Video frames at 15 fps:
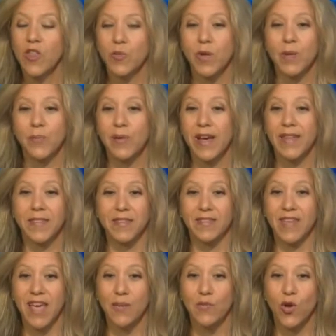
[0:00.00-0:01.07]
Other people ate the
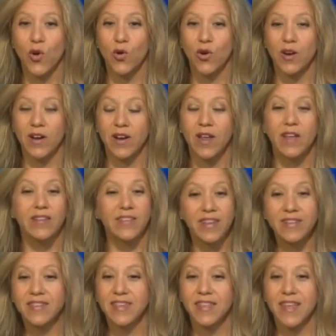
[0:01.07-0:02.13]
same yogurt,
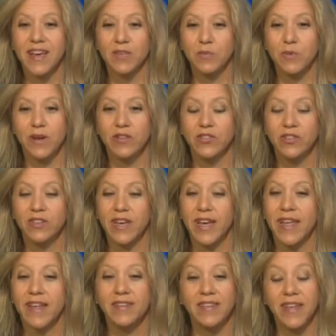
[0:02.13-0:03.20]
didn't see the expiration
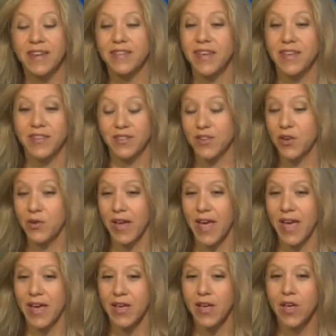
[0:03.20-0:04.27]
date, and said it tasted
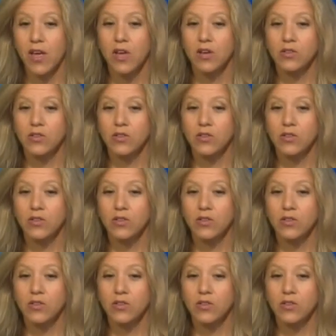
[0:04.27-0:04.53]
okay.